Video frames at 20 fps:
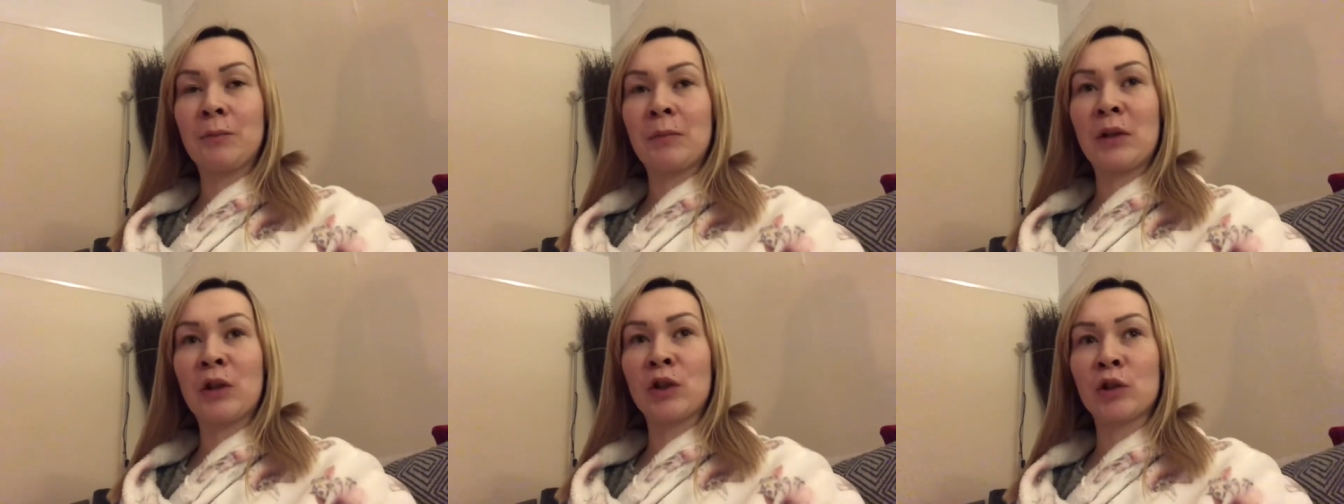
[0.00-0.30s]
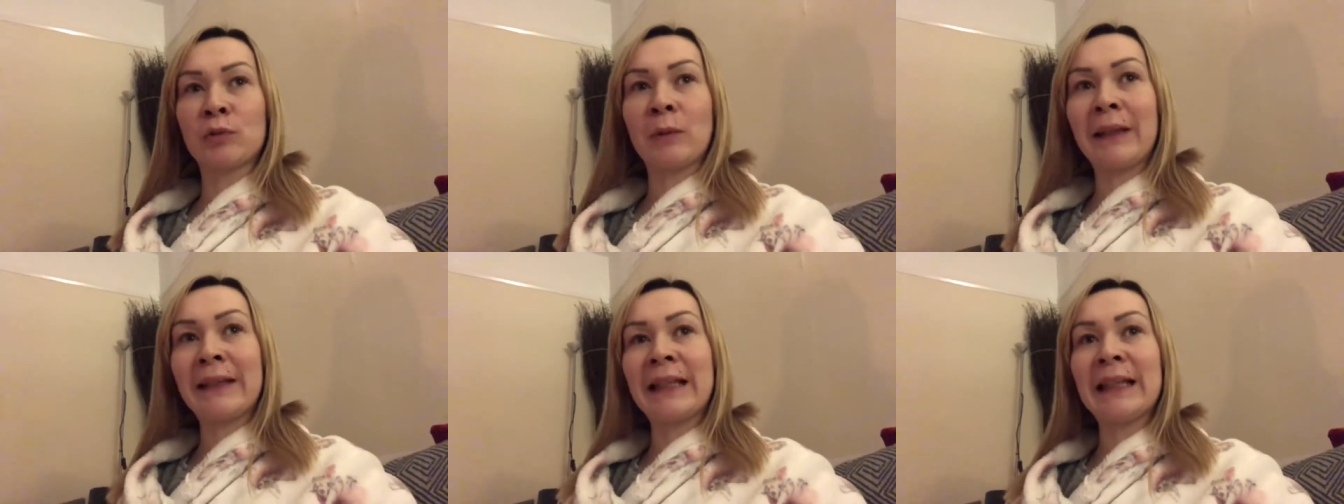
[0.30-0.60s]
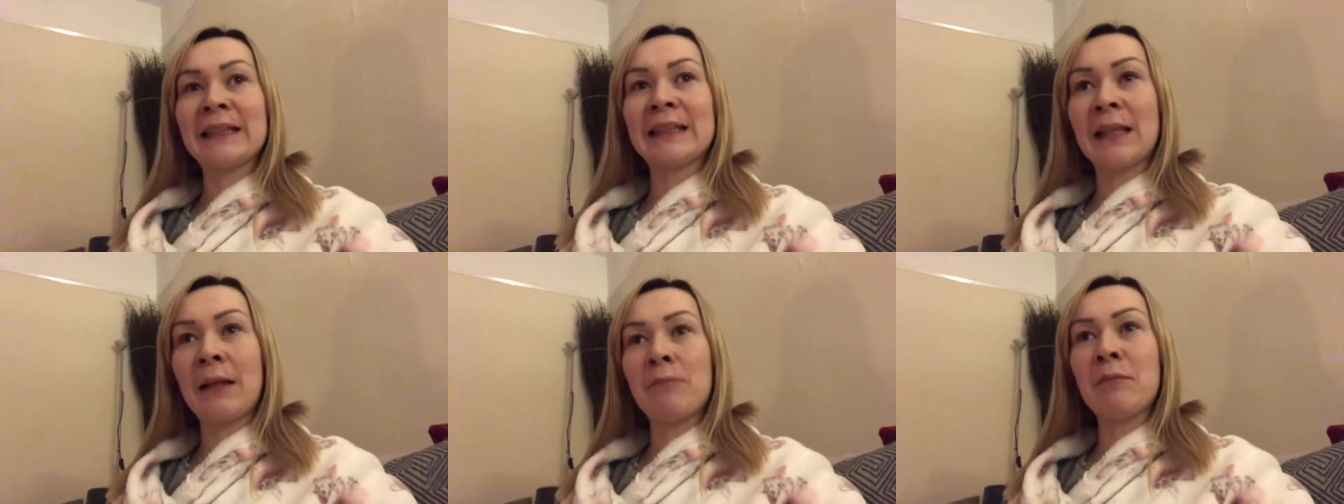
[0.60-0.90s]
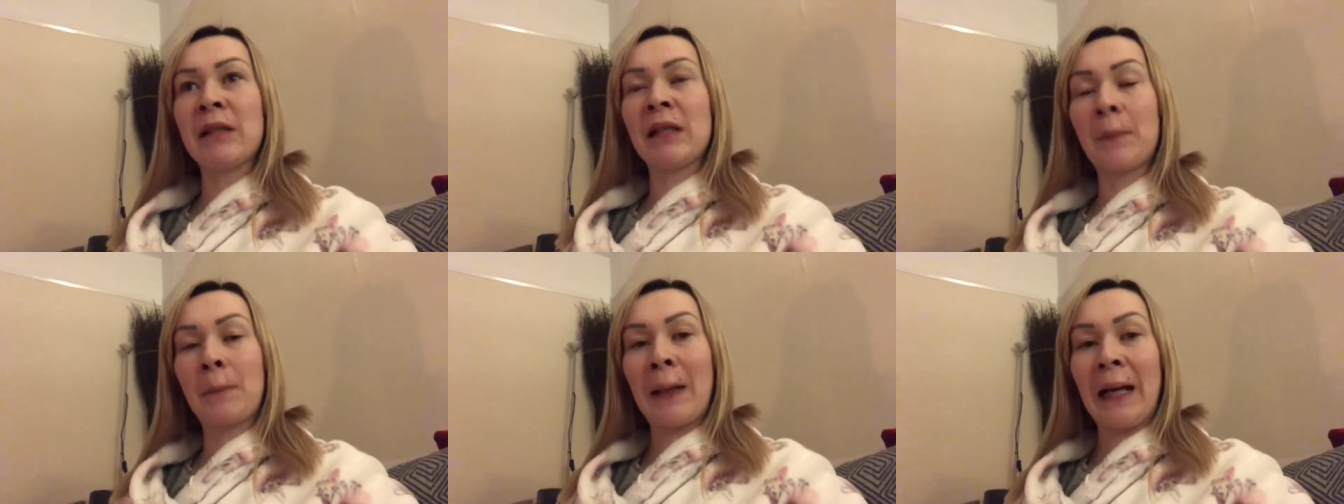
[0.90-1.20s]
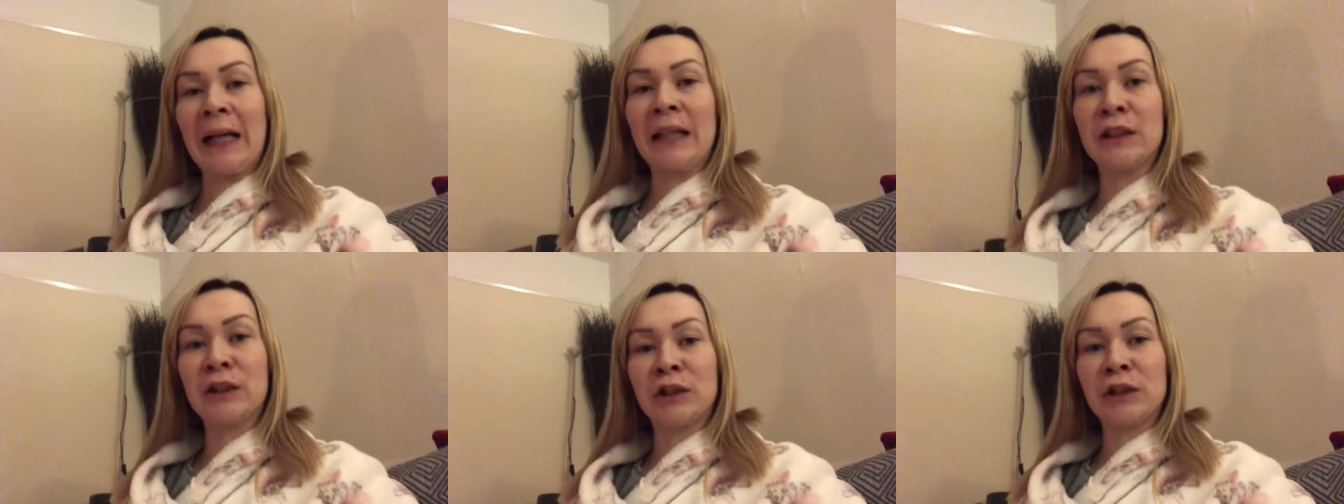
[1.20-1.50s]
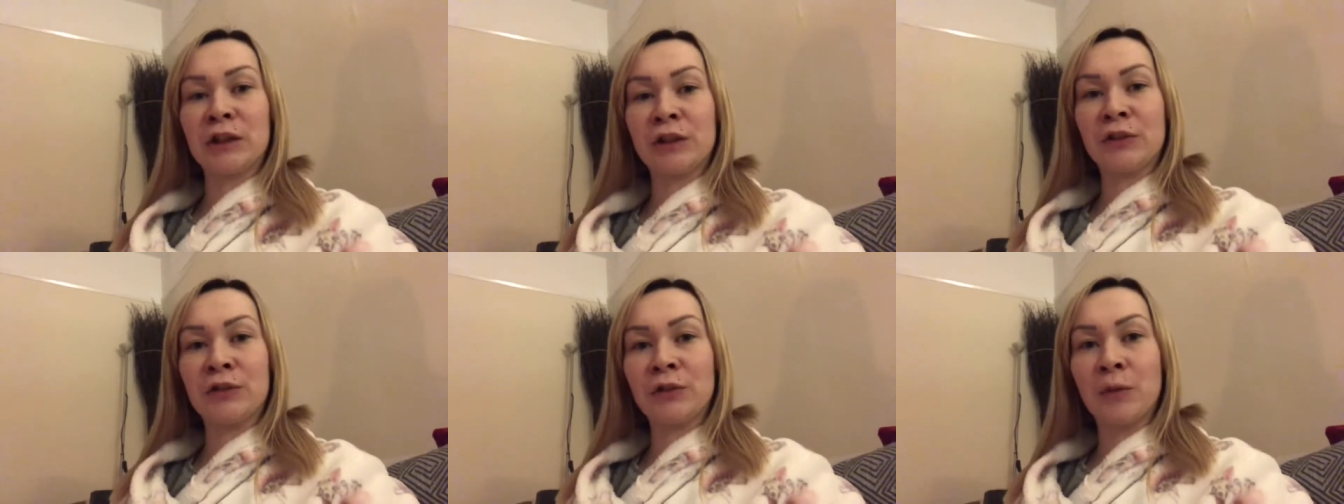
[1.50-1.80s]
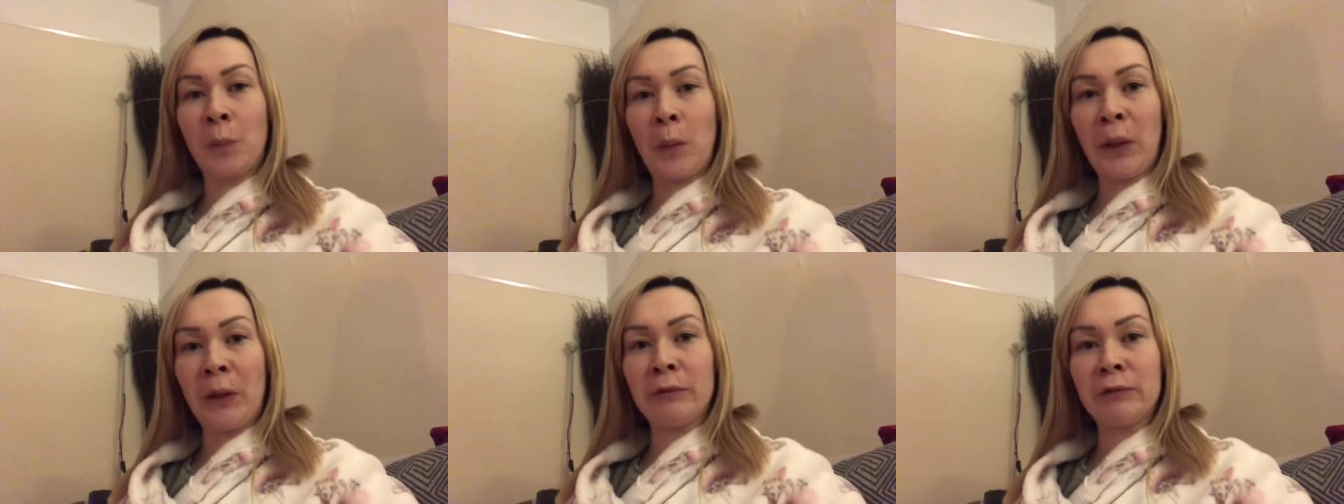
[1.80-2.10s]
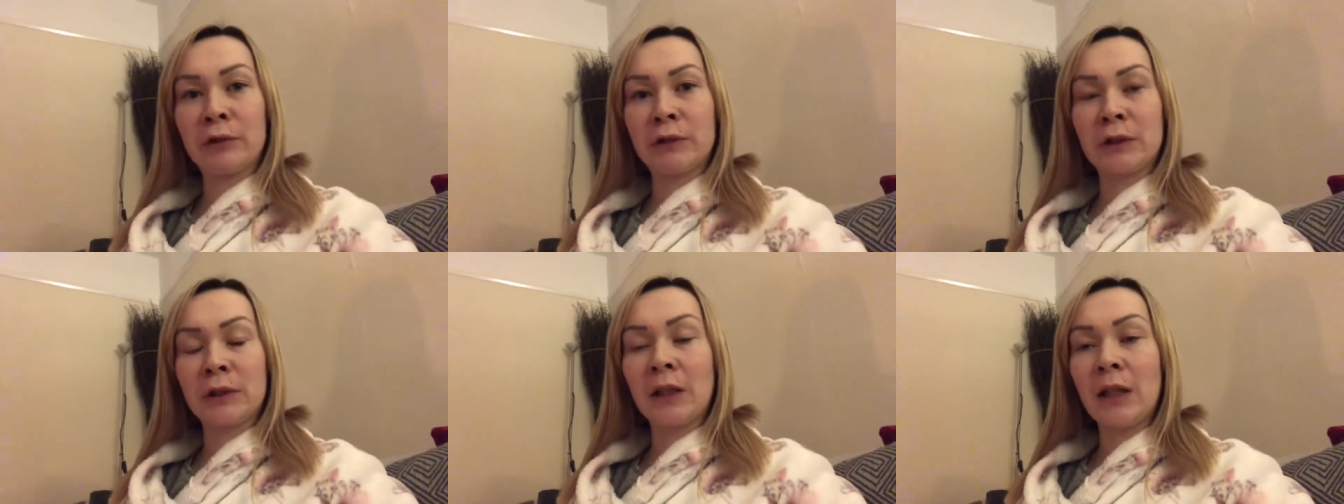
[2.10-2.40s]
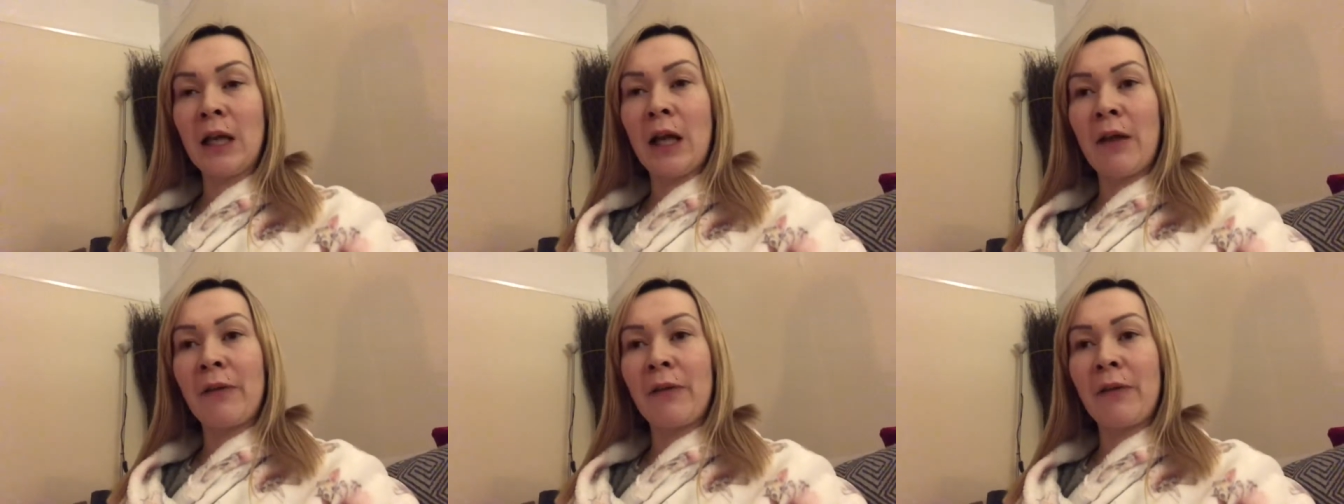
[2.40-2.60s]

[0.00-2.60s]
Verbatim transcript: because when they sent me the packages through the post,